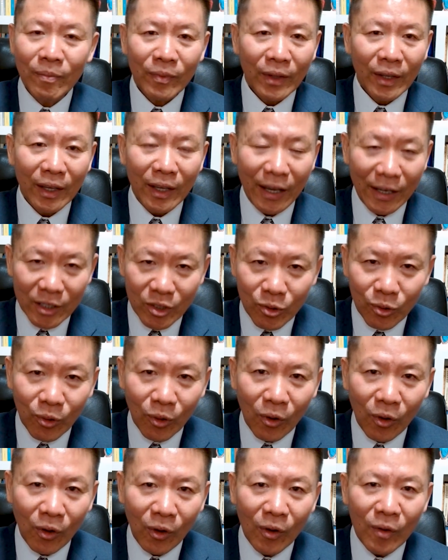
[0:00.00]

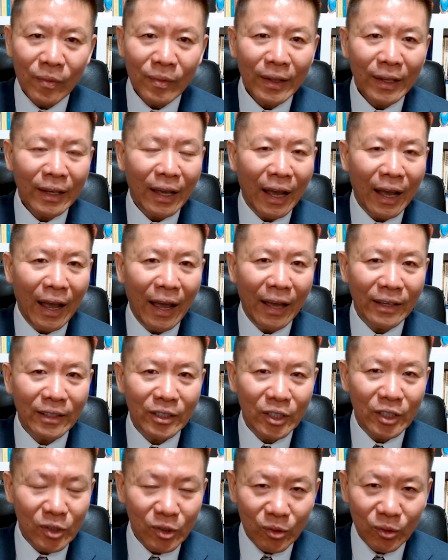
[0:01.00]
control and
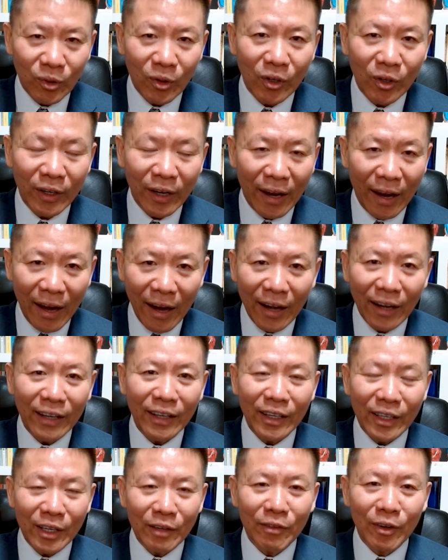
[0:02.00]
destroy any
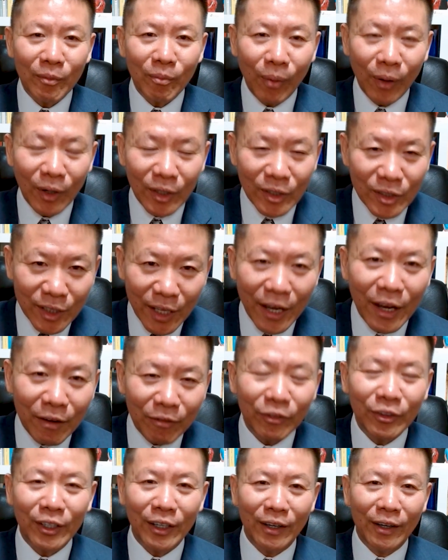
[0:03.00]
even
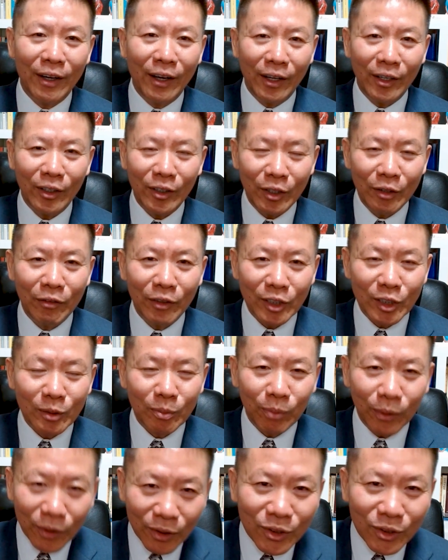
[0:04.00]
perceived, even
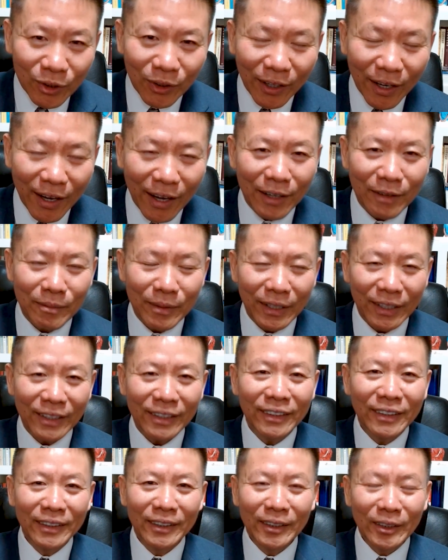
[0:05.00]
spiritual enemy.
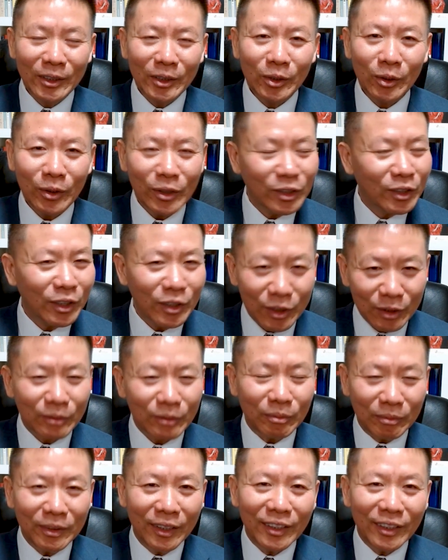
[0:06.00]
So it's just,
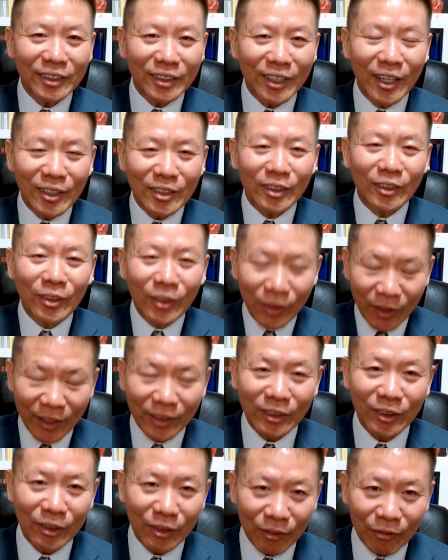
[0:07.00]
in a sense, you know,
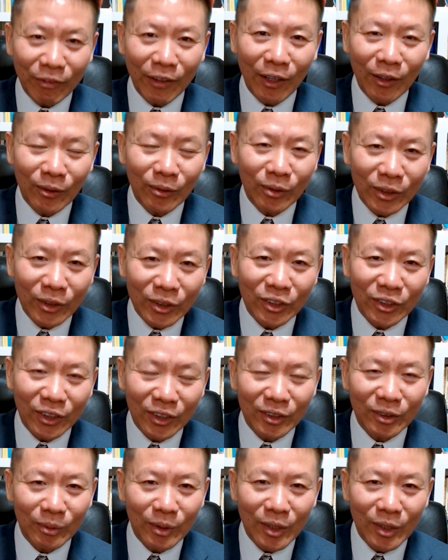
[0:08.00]
as a fellow
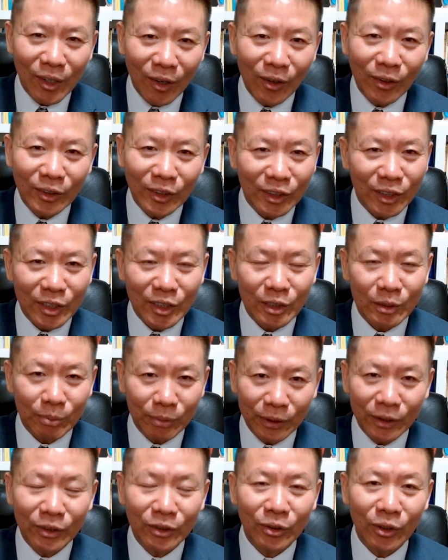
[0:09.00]
Christians, we know it's a
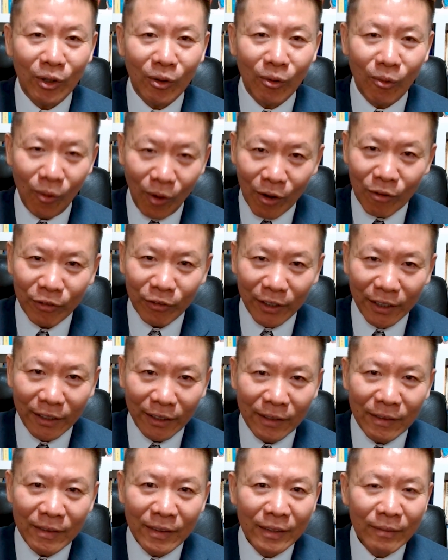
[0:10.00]
spiritual
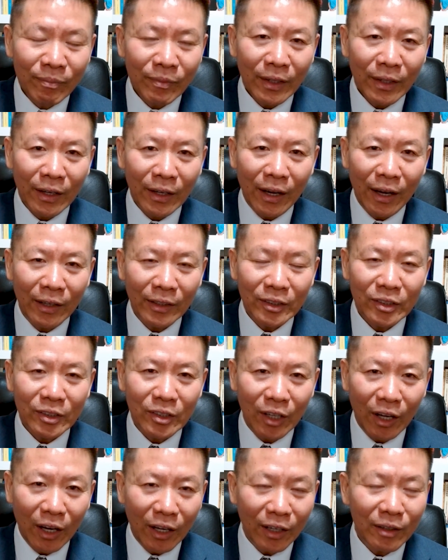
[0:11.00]
warfare. It's
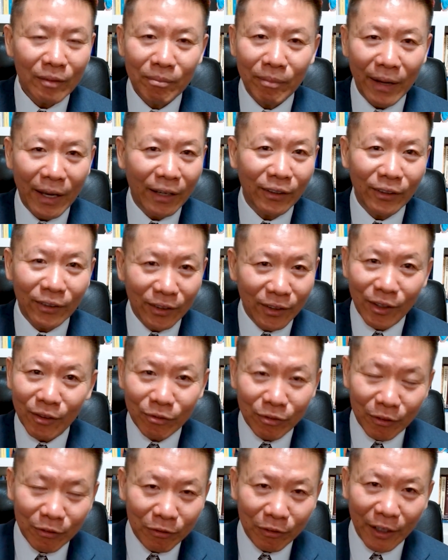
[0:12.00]
not a battle of
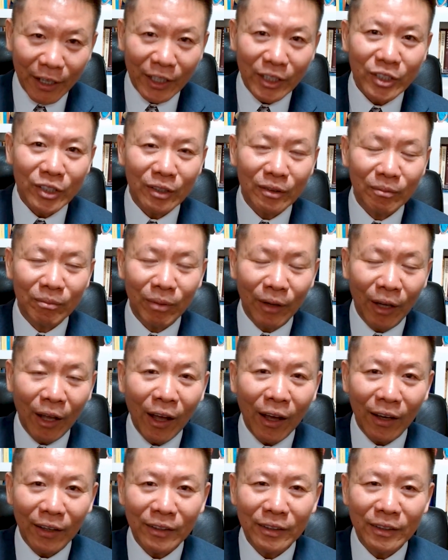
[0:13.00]
flesh and
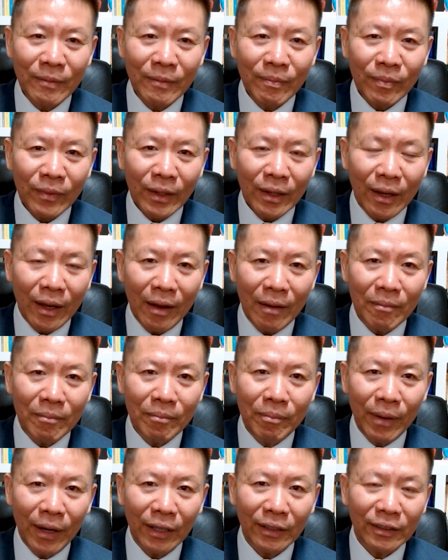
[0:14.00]
blood.
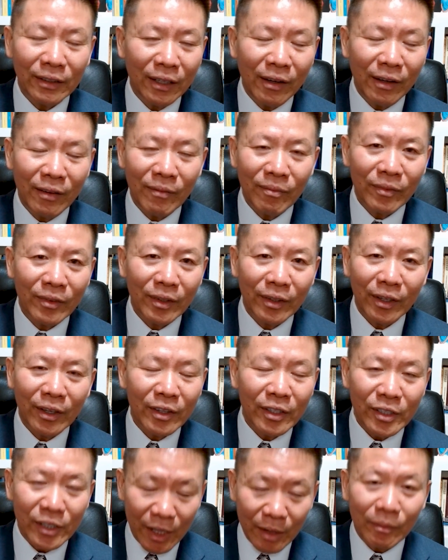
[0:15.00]
But at the
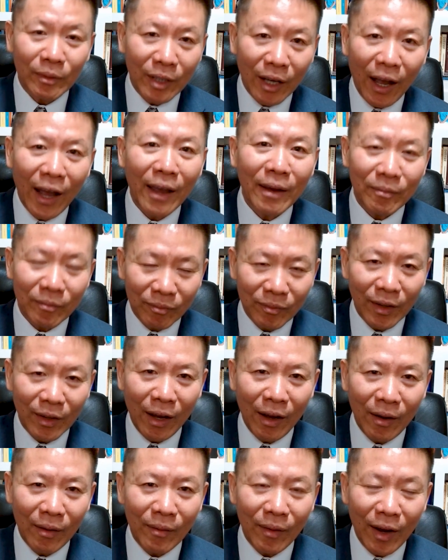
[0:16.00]
same time,
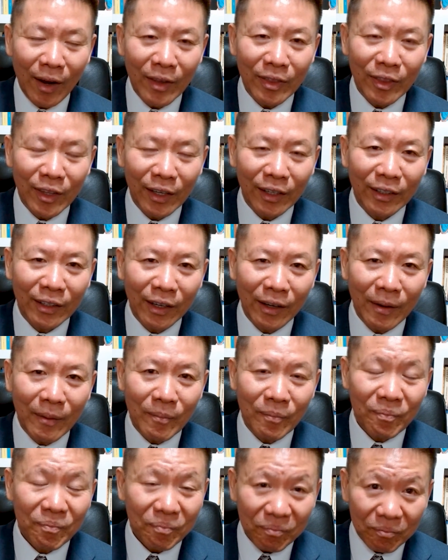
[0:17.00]
I think
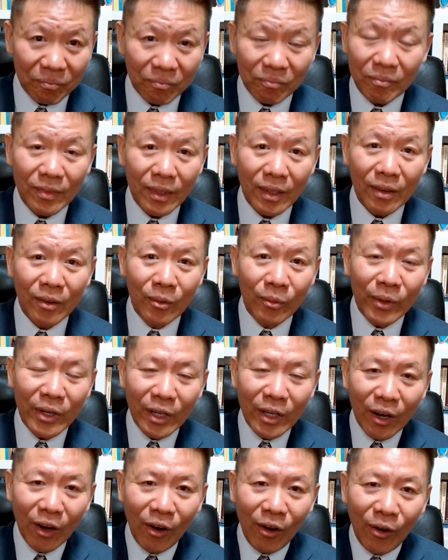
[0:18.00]
we
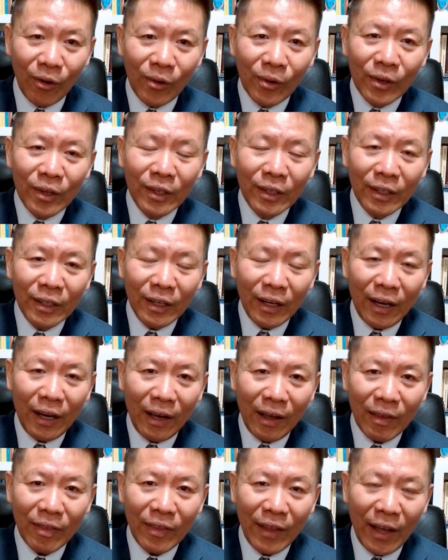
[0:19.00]
know
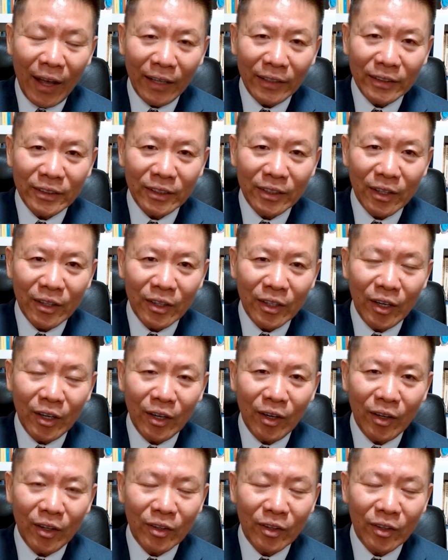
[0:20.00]
that the